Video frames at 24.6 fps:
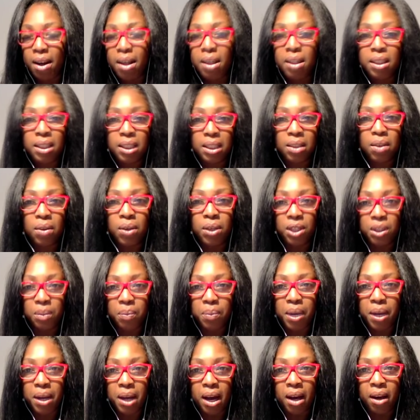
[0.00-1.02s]
is going to
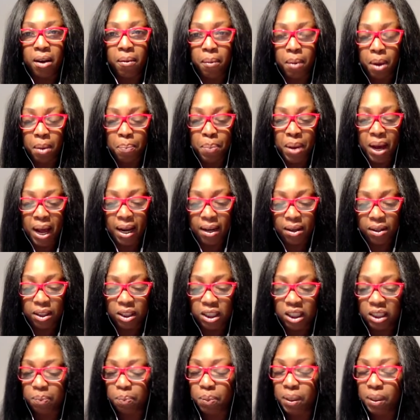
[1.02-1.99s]
be a balance.